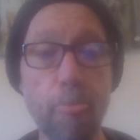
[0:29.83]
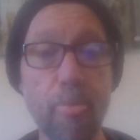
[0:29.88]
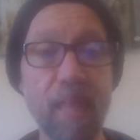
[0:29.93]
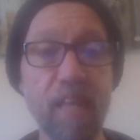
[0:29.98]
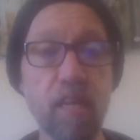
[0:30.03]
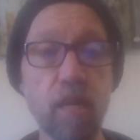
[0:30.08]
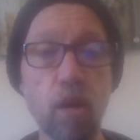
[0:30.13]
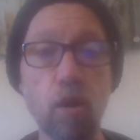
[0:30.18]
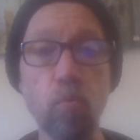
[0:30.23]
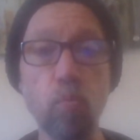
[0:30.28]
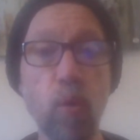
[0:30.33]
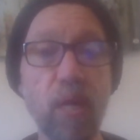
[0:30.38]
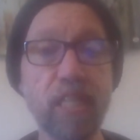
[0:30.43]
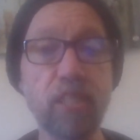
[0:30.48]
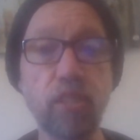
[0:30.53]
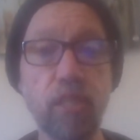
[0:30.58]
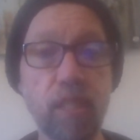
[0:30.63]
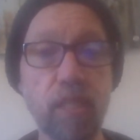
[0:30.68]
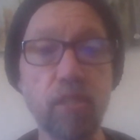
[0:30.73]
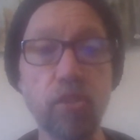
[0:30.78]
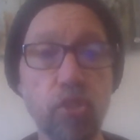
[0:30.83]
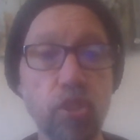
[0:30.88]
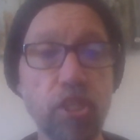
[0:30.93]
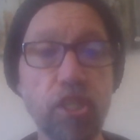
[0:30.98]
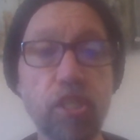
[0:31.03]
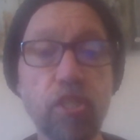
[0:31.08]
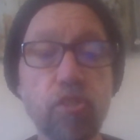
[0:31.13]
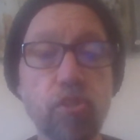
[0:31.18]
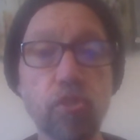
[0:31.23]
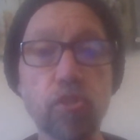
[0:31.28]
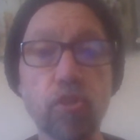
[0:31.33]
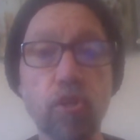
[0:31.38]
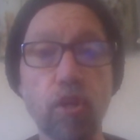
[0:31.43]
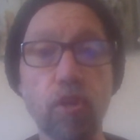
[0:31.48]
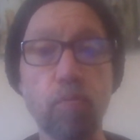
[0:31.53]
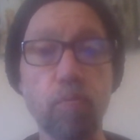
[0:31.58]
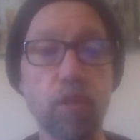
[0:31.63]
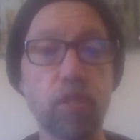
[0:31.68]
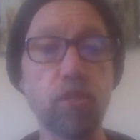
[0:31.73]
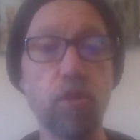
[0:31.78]
you know, when is Jesus
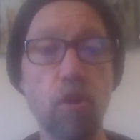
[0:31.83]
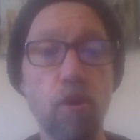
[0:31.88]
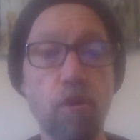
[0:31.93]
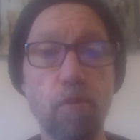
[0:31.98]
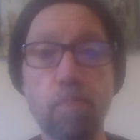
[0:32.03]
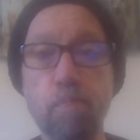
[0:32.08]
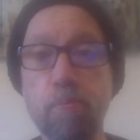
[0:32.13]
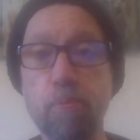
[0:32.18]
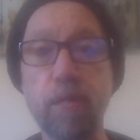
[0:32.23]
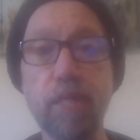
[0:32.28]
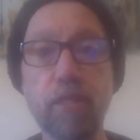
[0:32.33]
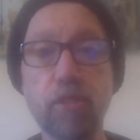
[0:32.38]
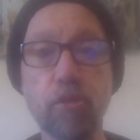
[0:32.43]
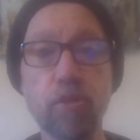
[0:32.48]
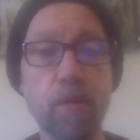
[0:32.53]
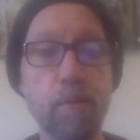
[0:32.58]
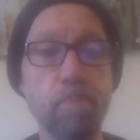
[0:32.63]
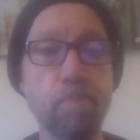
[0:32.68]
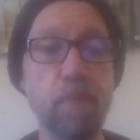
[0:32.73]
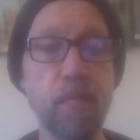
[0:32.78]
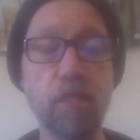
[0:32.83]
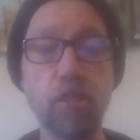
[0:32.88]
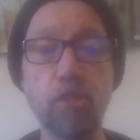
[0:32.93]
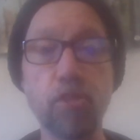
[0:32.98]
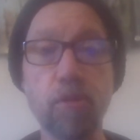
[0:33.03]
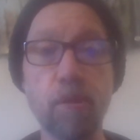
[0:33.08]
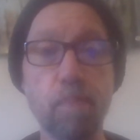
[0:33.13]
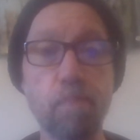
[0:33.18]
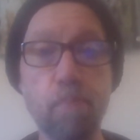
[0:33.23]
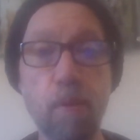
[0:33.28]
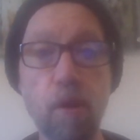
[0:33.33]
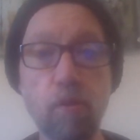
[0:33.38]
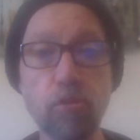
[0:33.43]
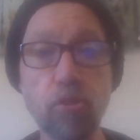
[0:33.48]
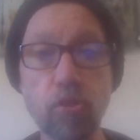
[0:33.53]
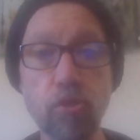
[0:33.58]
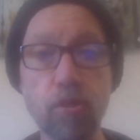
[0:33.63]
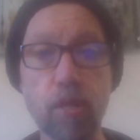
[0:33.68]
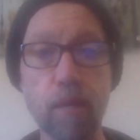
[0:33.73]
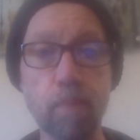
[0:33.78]
going to return, pre-trib, mid-trib,
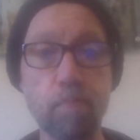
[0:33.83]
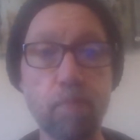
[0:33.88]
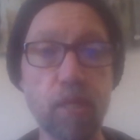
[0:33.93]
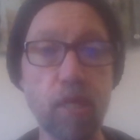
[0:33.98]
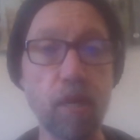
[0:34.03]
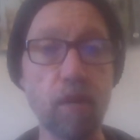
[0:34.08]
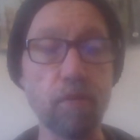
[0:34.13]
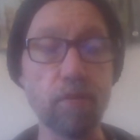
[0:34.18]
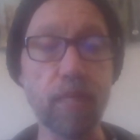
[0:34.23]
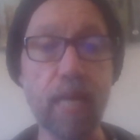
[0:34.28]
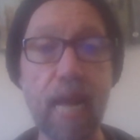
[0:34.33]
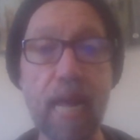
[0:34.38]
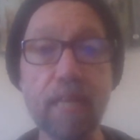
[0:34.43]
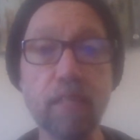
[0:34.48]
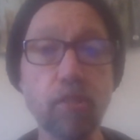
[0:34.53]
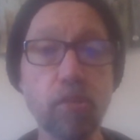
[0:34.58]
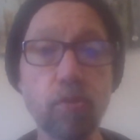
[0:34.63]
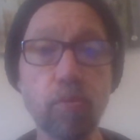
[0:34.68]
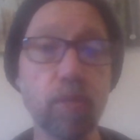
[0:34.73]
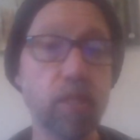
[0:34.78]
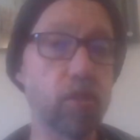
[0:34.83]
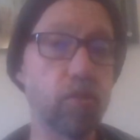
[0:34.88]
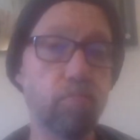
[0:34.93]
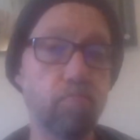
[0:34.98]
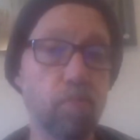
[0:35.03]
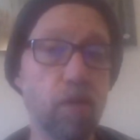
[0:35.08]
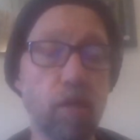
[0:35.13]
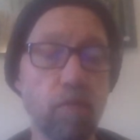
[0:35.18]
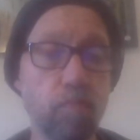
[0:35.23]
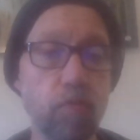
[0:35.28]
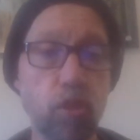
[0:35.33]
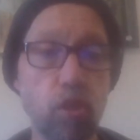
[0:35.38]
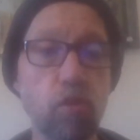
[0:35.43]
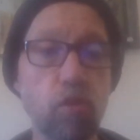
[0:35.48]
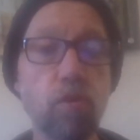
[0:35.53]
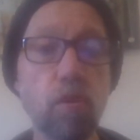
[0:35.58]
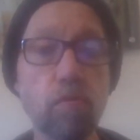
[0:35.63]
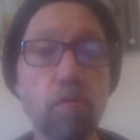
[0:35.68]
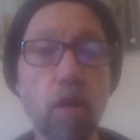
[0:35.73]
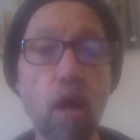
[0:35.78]
post-trib? You know, the answer is
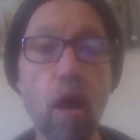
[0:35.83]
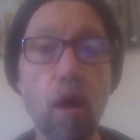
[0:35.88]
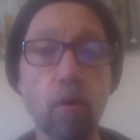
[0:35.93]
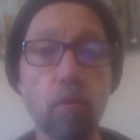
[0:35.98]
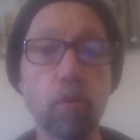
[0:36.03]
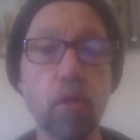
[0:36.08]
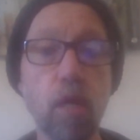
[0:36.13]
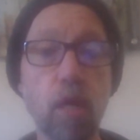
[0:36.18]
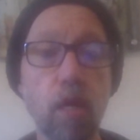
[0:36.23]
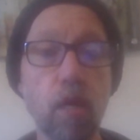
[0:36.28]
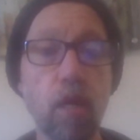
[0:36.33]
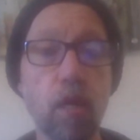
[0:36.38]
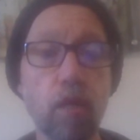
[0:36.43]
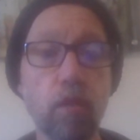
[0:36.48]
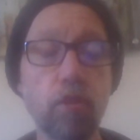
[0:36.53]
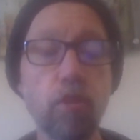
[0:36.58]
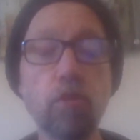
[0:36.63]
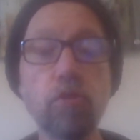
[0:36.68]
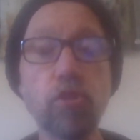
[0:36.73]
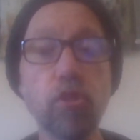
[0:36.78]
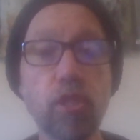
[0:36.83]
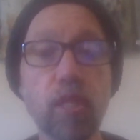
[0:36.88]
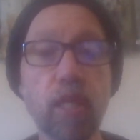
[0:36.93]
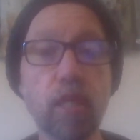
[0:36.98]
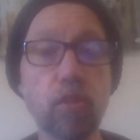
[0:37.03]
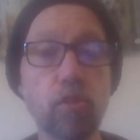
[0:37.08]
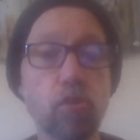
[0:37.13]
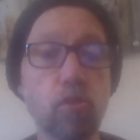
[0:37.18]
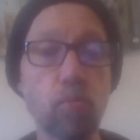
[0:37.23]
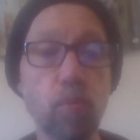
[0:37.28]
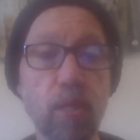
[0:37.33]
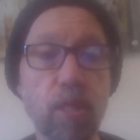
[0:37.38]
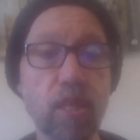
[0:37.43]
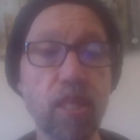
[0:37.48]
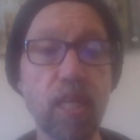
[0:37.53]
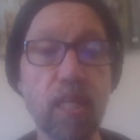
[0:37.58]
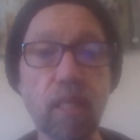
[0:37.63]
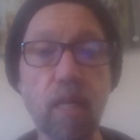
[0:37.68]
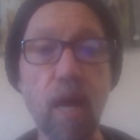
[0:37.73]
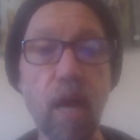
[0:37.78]
you don't know. Those things are
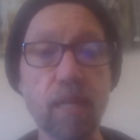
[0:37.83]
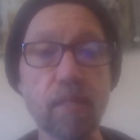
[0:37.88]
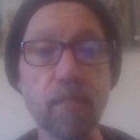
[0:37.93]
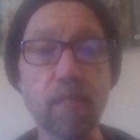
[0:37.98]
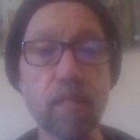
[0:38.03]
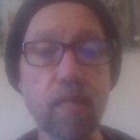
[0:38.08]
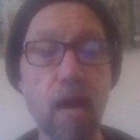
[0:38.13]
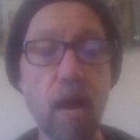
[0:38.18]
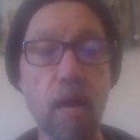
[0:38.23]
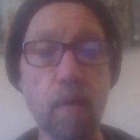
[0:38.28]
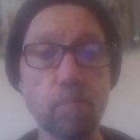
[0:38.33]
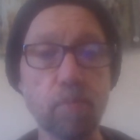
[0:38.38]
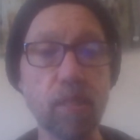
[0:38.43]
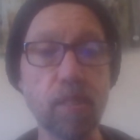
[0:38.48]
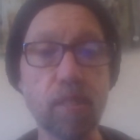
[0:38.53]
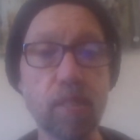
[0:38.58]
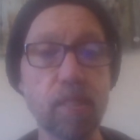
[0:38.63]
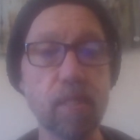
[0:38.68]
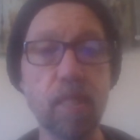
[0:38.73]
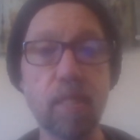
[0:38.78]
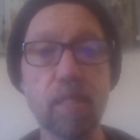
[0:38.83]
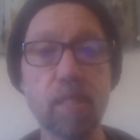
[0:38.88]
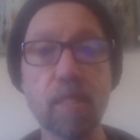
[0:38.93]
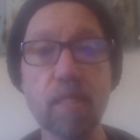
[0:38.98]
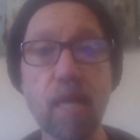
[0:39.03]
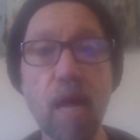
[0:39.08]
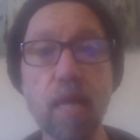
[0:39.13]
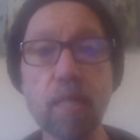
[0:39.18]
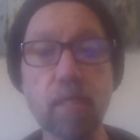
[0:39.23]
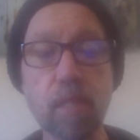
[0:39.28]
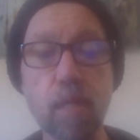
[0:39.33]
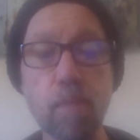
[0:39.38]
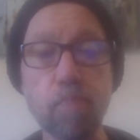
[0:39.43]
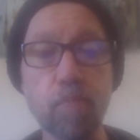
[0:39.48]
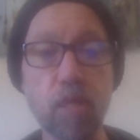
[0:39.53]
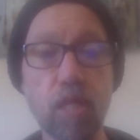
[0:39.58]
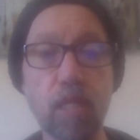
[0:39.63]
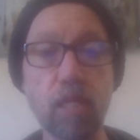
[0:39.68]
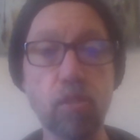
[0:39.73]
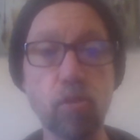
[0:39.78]
within God's time. It's not
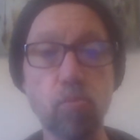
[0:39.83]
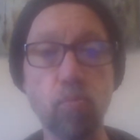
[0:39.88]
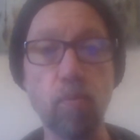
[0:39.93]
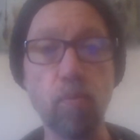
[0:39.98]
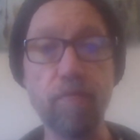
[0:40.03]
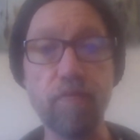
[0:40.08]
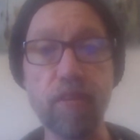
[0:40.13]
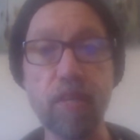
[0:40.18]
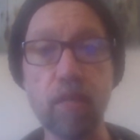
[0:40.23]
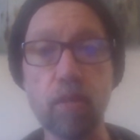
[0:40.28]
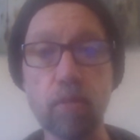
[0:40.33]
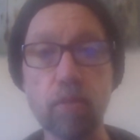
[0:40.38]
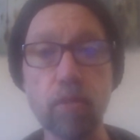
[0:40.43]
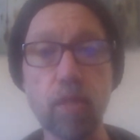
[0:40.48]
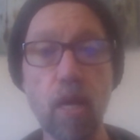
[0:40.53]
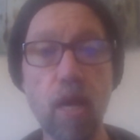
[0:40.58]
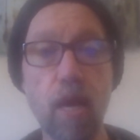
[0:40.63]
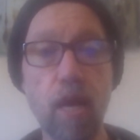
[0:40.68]
something he's revealed.